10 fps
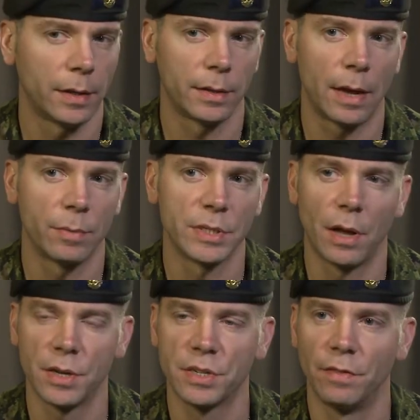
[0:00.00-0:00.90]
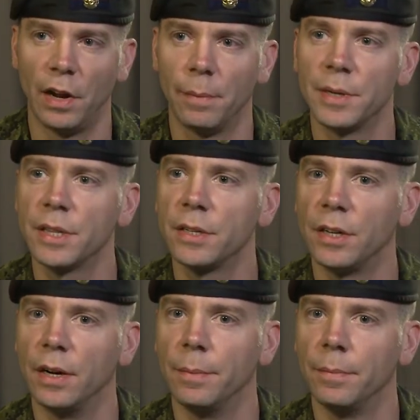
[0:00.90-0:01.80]
that was not as developed at the
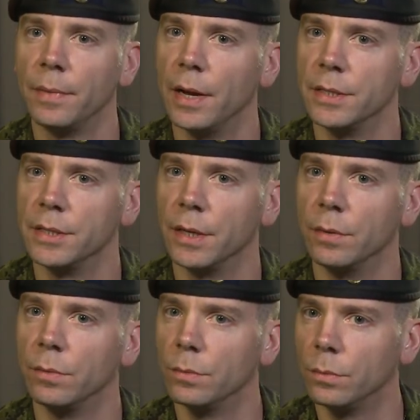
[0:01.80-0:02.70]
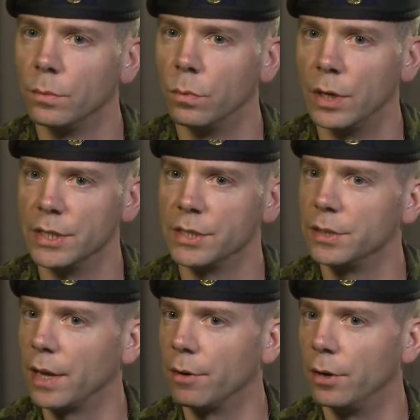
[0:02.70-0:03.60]
time as it
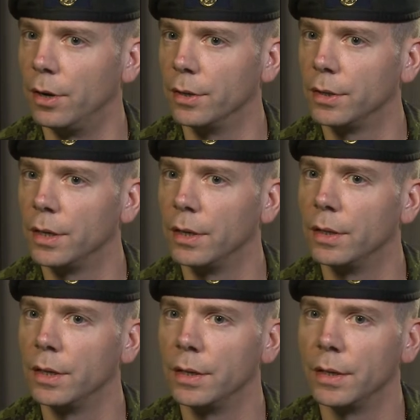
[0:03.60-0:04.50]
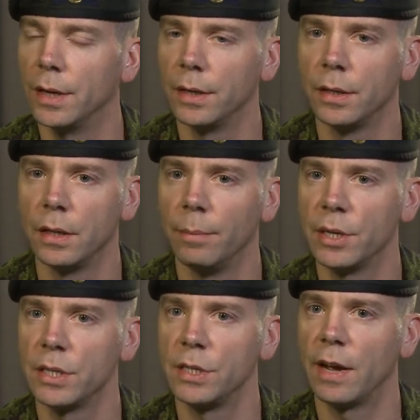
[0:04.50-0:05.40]
was later on in the
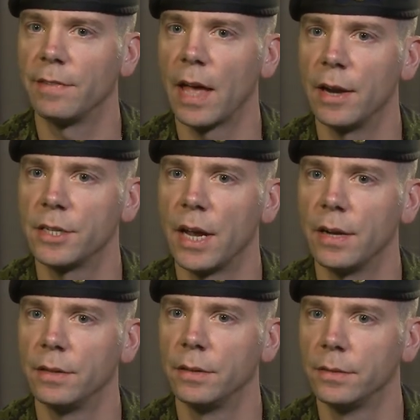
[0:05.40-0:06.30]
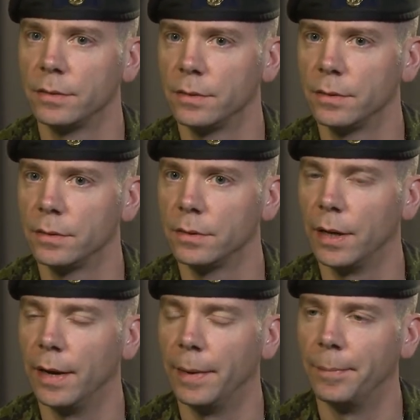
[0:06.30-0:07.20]
mission to Afghanistan.
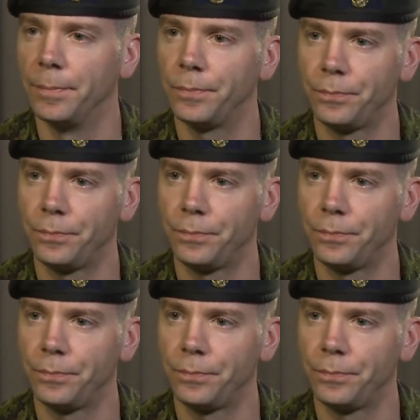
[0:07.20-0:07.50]
I